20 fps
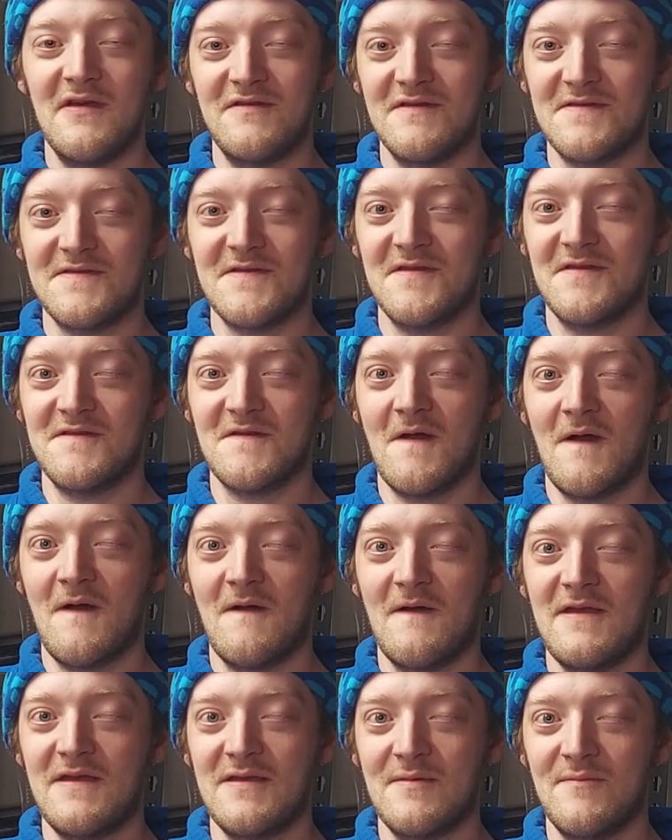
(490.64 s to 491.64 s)
just an
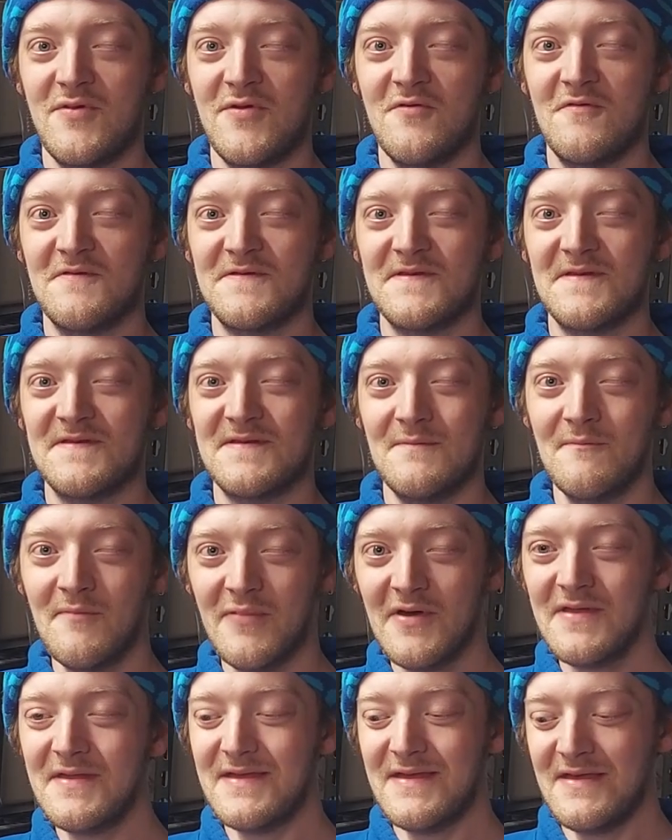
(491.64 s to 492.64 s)
Atari computer system,
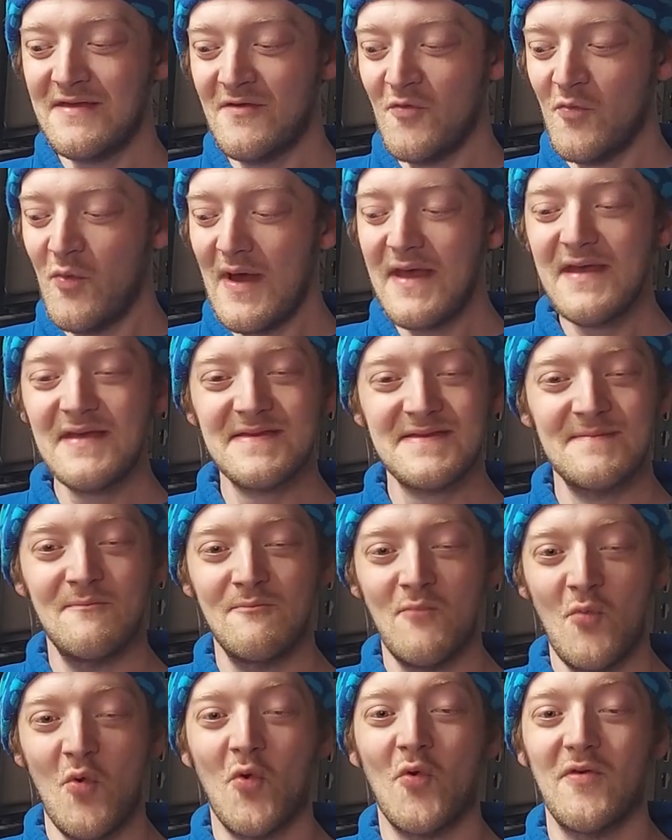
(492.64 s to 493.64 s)
but in a way it's
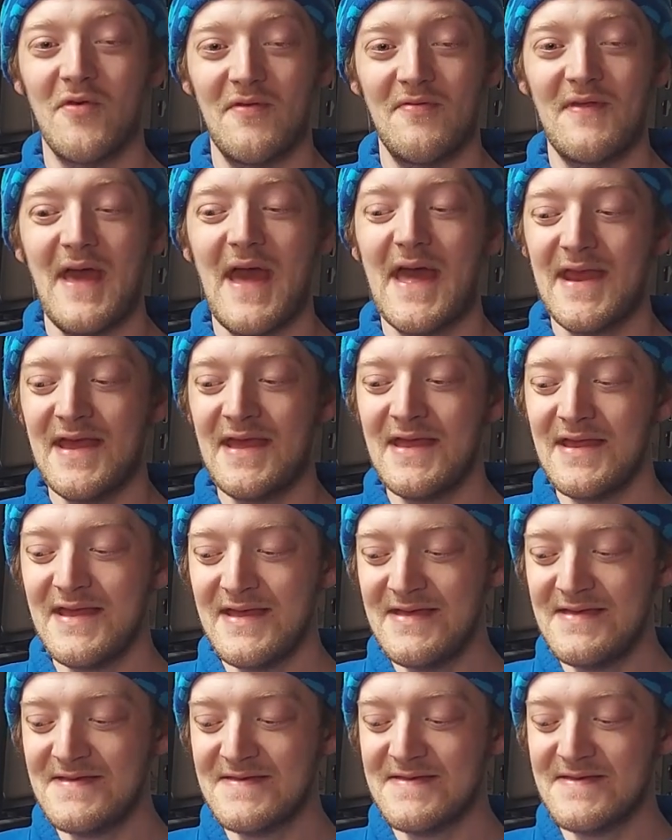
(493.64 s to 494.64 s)
more than that. It
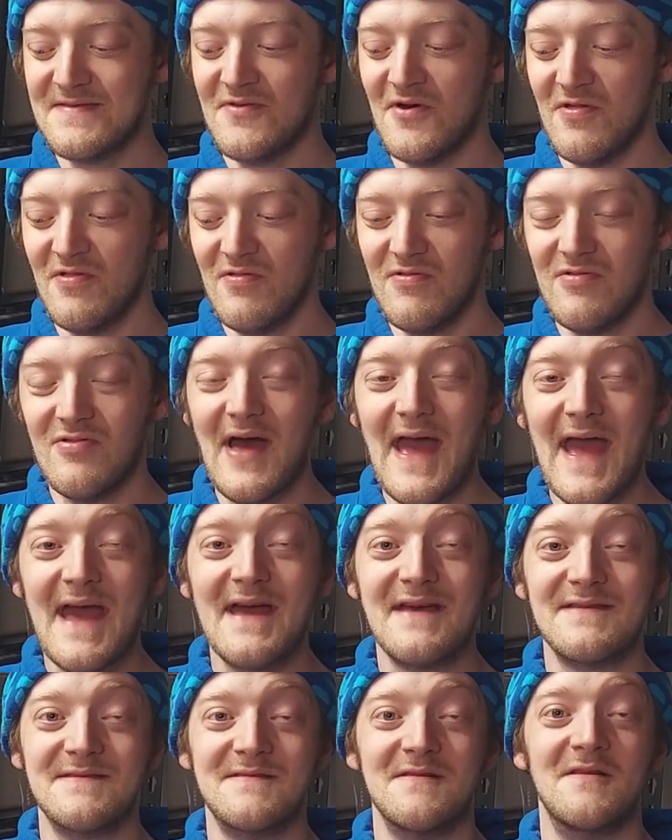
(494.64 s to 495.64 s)
is the
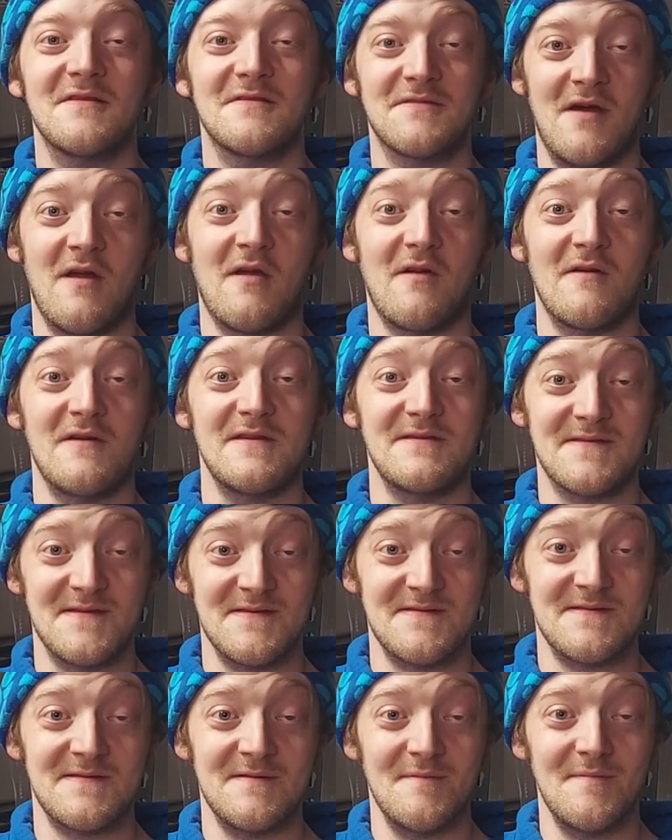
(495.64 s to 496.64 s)
last Atari
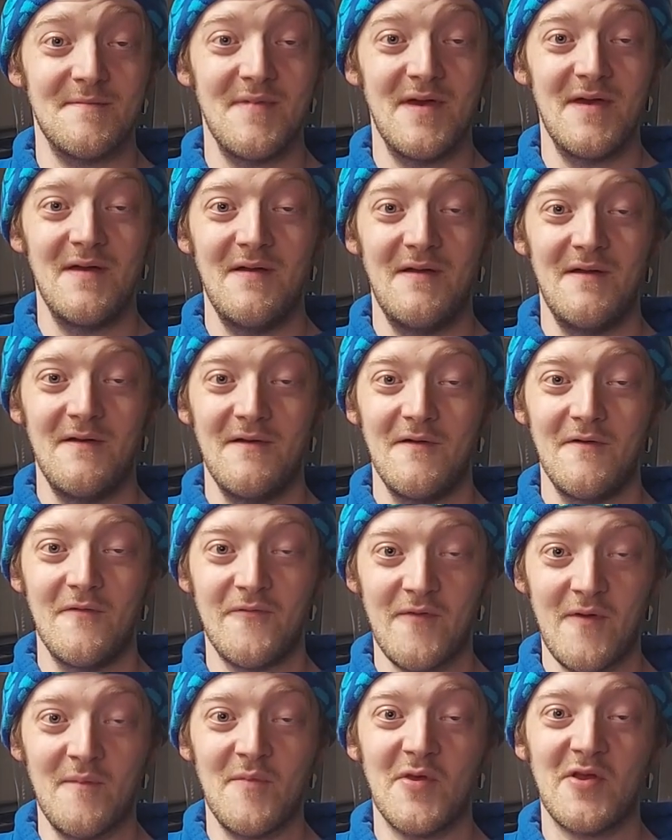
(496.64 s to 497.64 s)
system
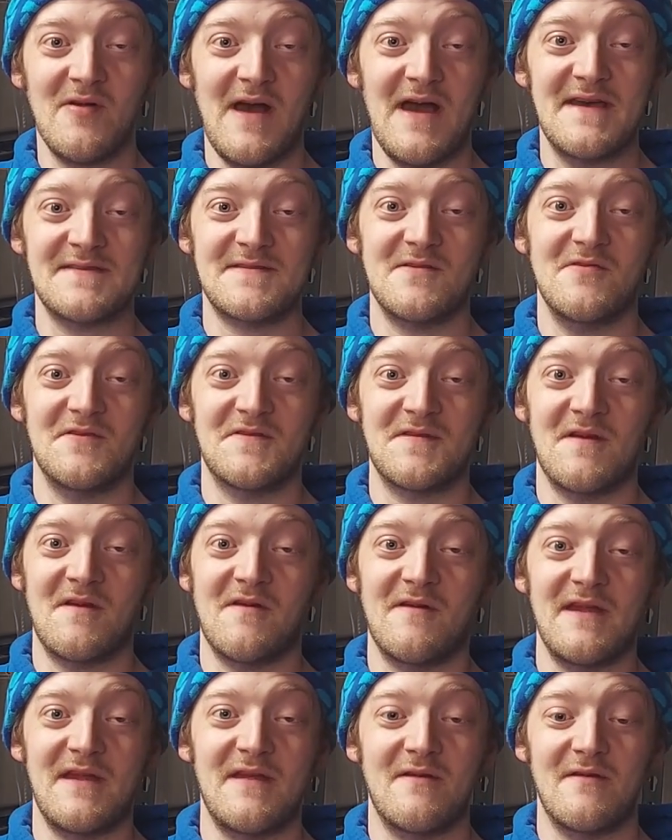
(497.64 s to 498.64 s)
from the classical
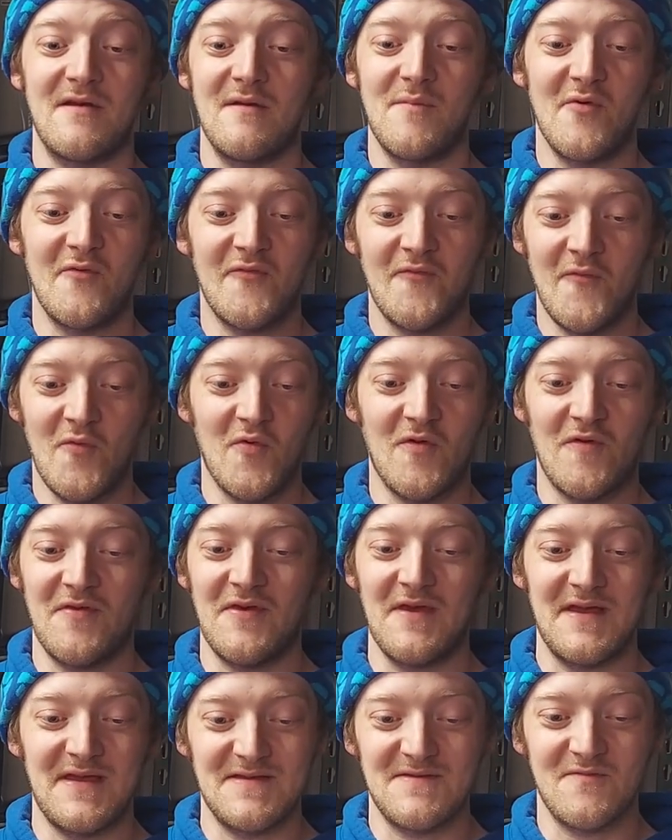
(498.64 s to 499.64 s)
Atari era before
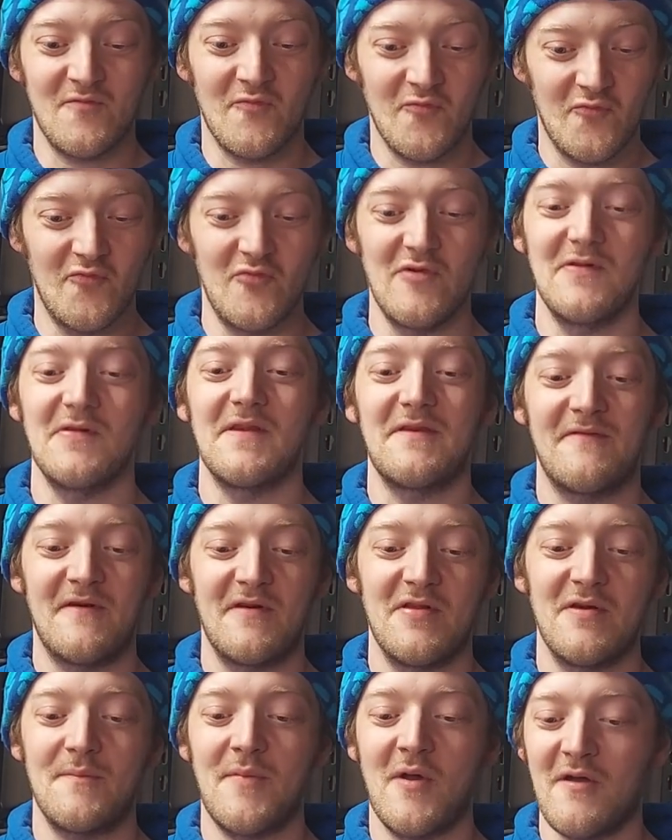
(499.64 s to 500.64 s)
things really
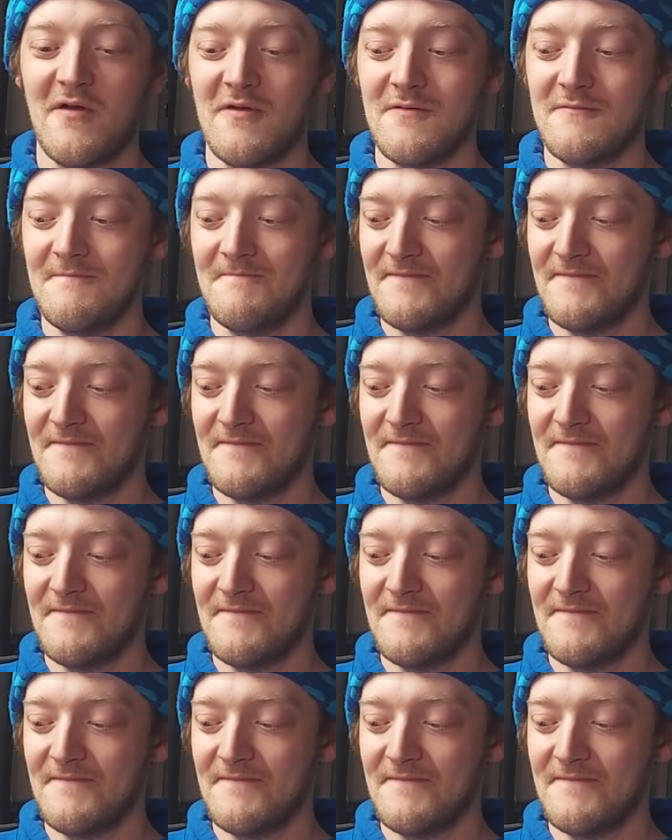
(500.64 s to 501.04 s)
fell apart.